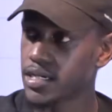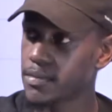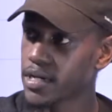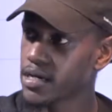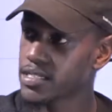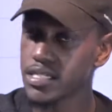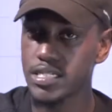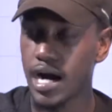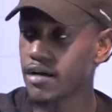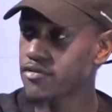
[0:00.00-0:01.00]
Because this is
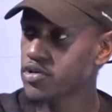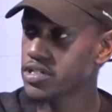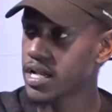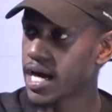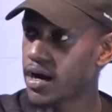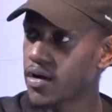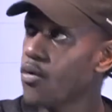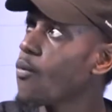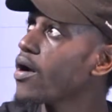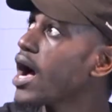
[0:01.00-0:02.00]
our future now.
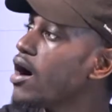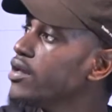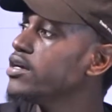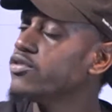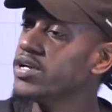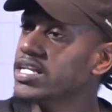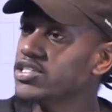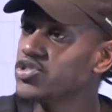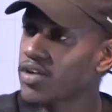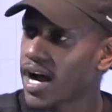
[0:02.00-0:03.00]
We're out here really
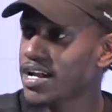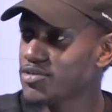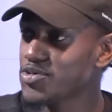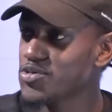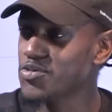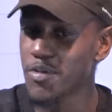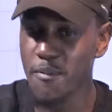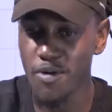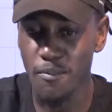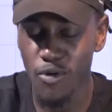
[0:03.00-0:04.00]
trying to
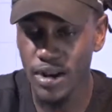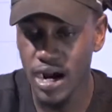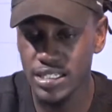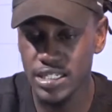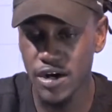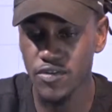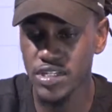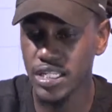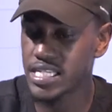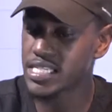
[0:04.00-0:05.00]
promote ourselves
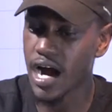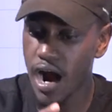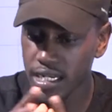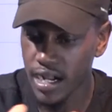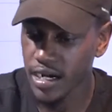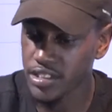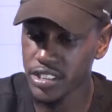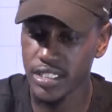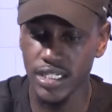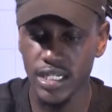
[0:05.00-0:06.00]
and this art culture,
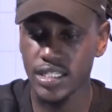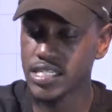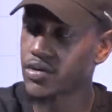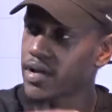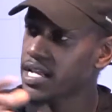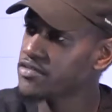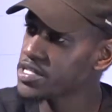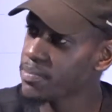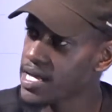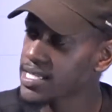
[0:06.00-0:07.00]
this creative
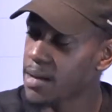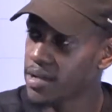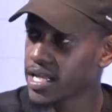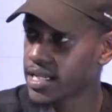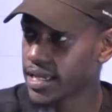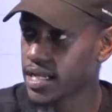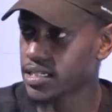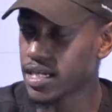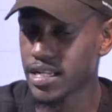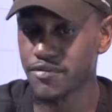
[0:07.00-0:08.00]
space happening in Kenya.
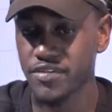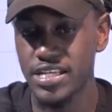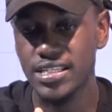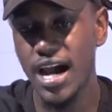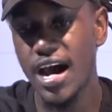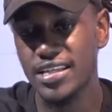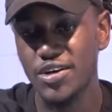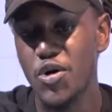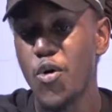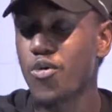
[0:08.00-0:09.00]
And if these guys
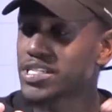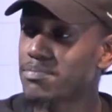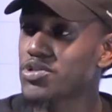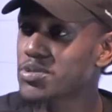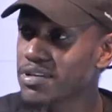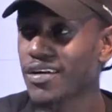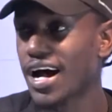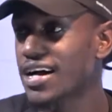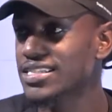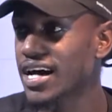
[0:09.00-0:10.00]
who are supposed to be on our
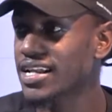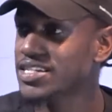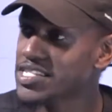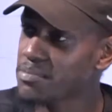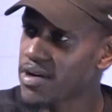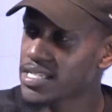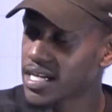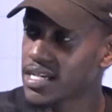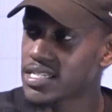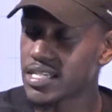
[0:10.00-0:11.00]
side are suppressing
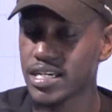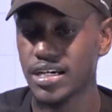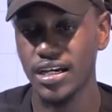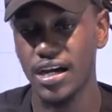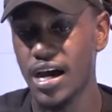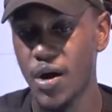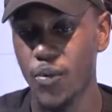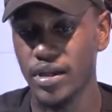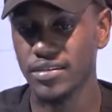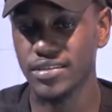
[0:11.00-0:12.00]
us,
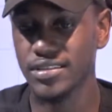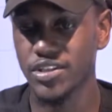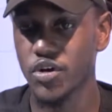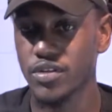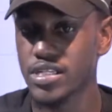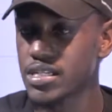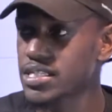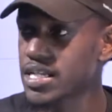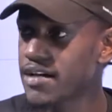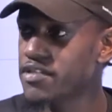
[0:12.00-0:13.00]
it's
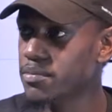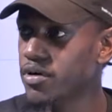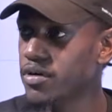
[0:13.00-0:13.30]
inevitable.